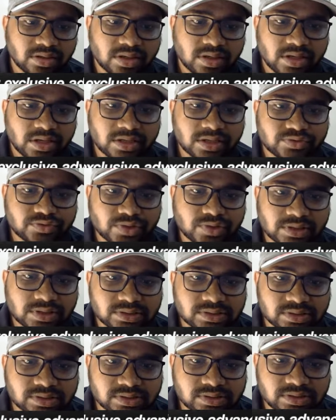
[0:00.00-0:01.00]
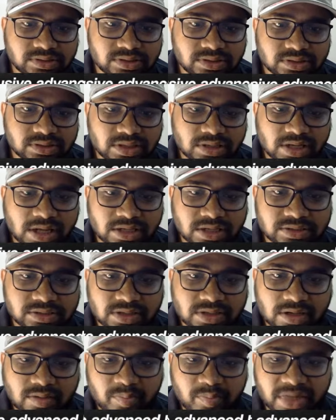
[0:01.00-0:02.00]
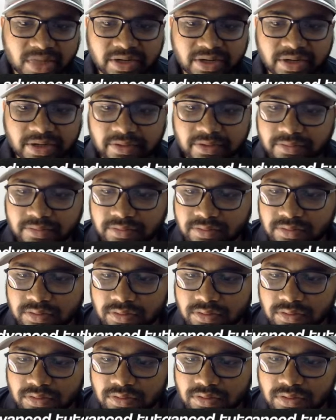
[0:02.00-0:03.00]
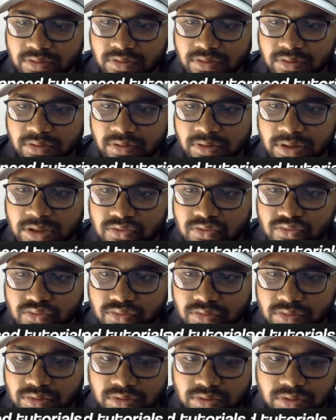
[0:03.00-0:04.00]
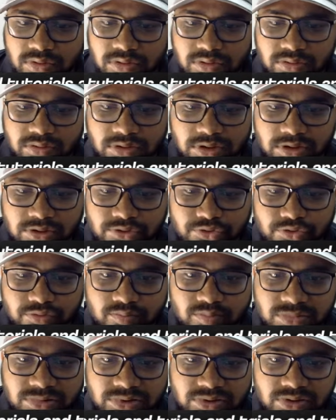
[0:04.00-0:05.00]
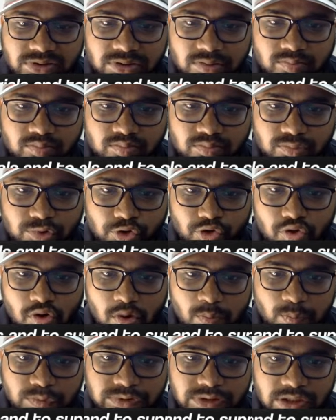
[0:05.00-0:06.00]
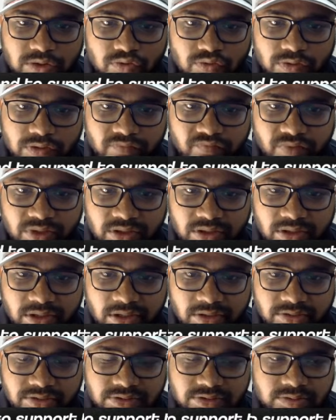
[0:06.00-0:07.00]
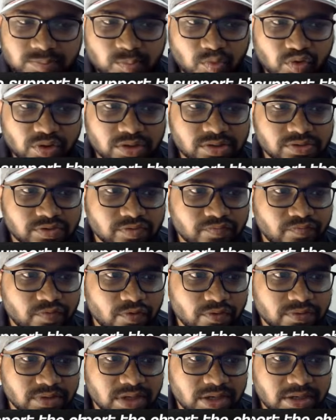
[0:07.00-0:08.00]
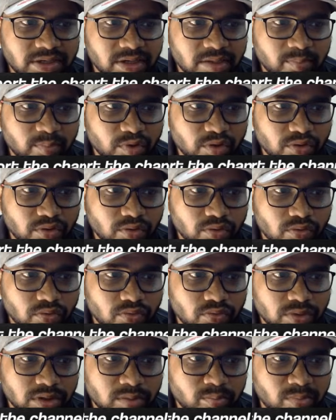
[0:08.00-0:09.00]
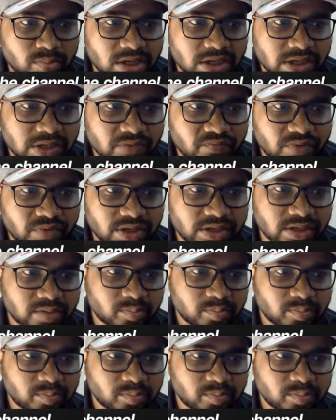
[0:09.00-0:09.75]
as you guys can see, these lines are bended. Now there should be some drop shadow effect at this point. So for that, I'm gonna go in my effect and